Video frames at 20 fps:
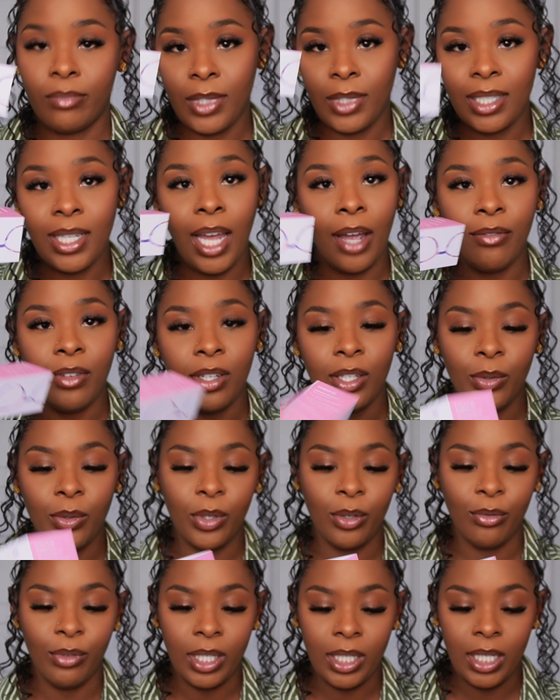definitely
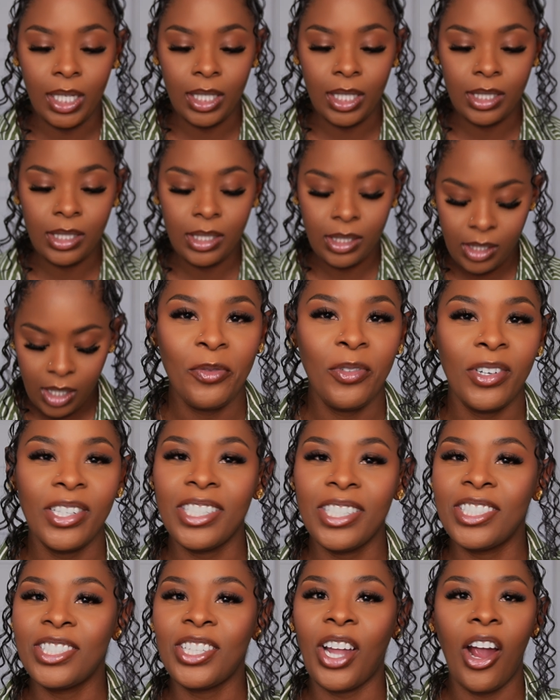gonna read this. For
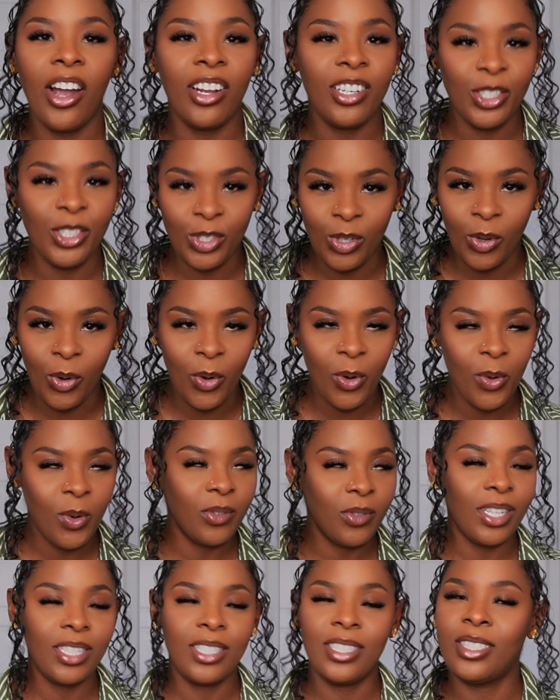the start of the show,
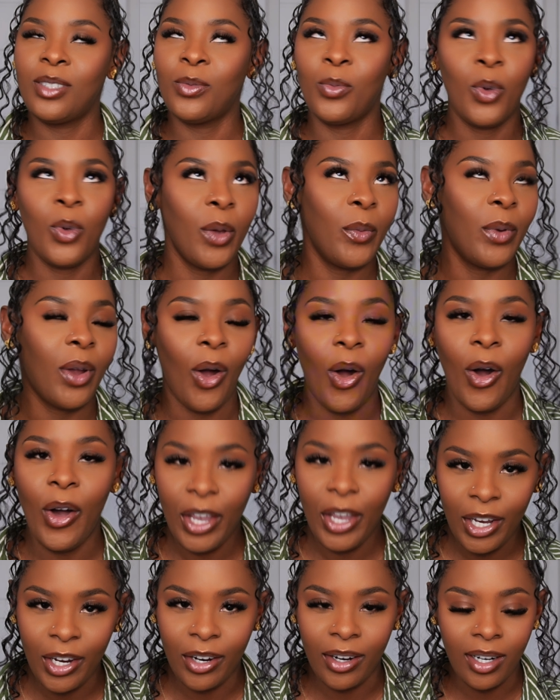this is why we're
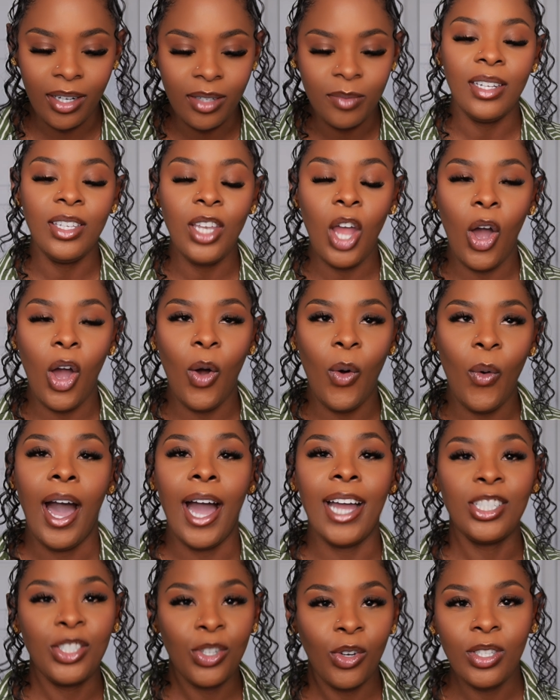all here. Now,
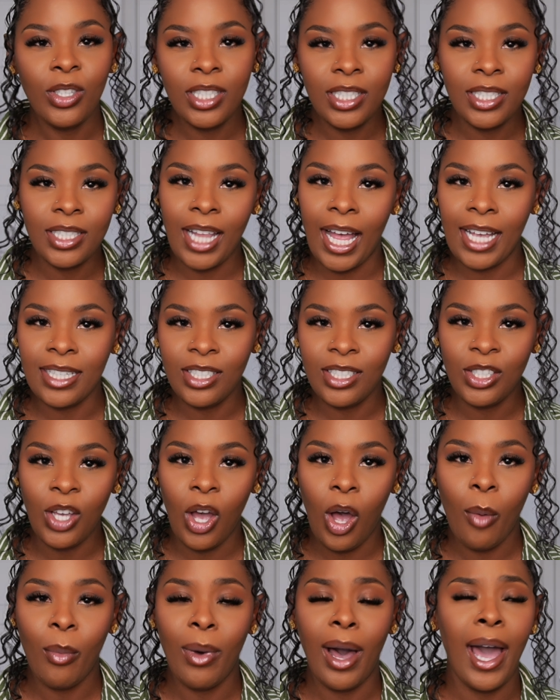I chose these glasses,
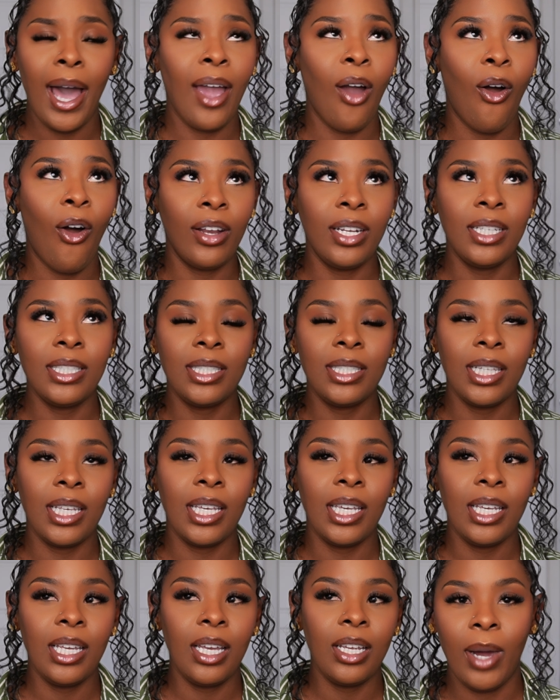y'all, but I
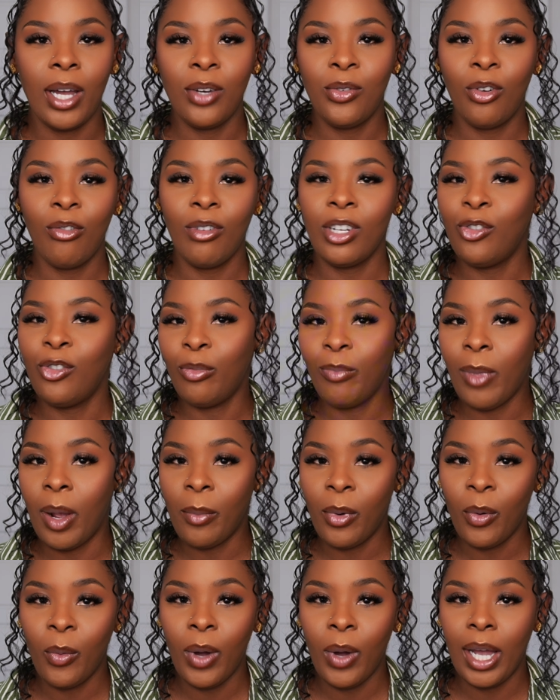don't really
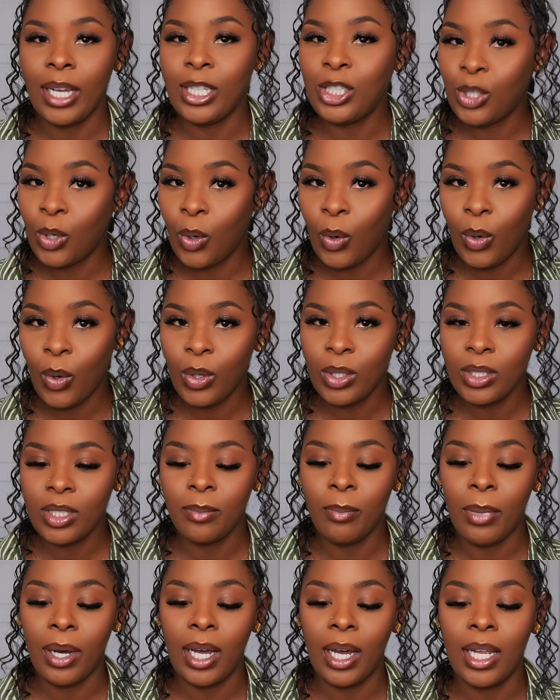remember what I chose,
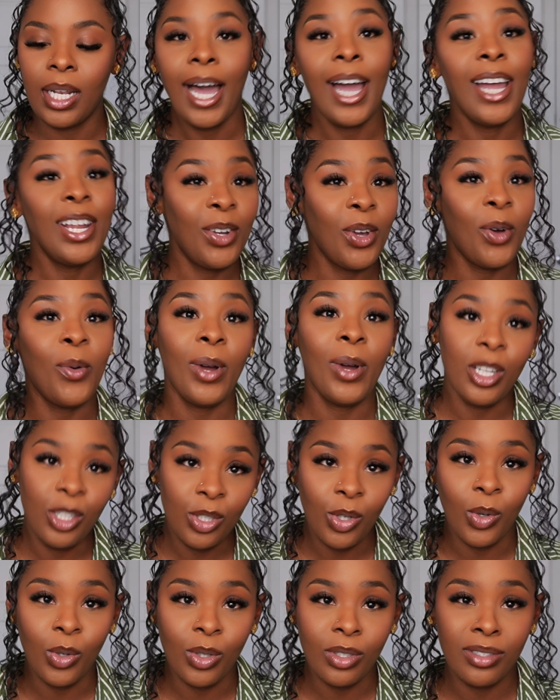but I know what I
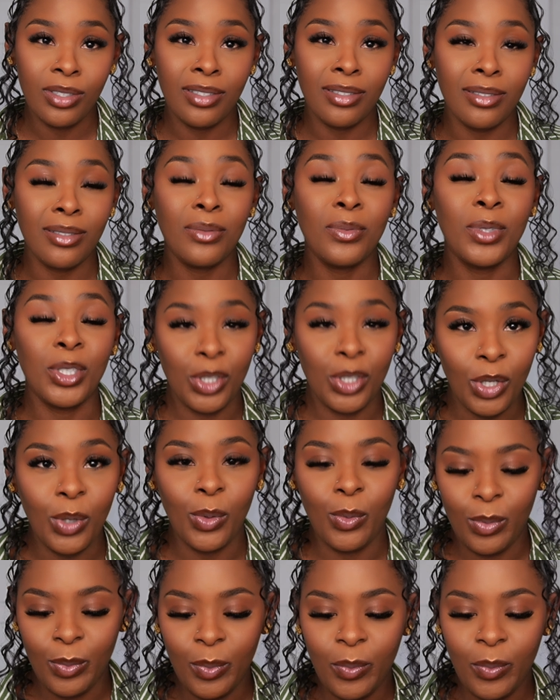chose was cute.